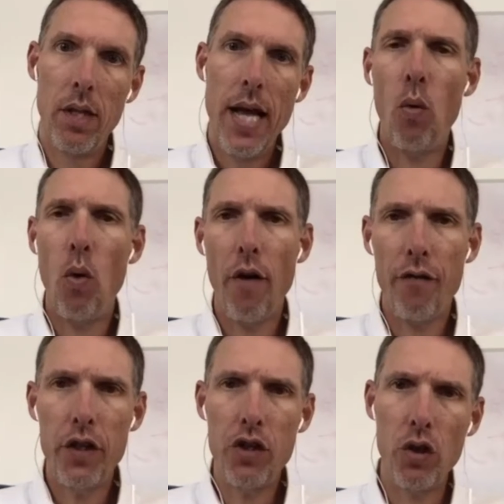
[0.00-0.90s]
How
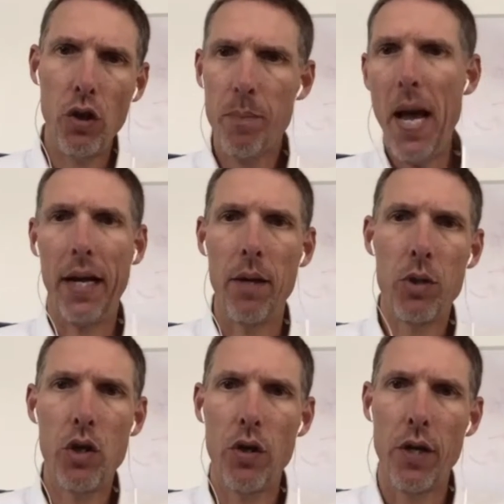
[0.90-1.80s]
often do you look back? I'm
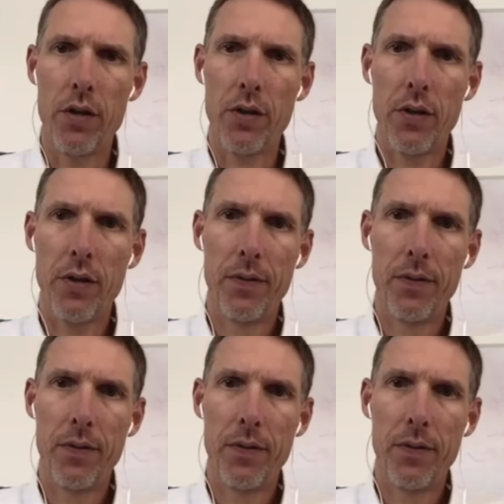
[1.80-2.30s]
curious.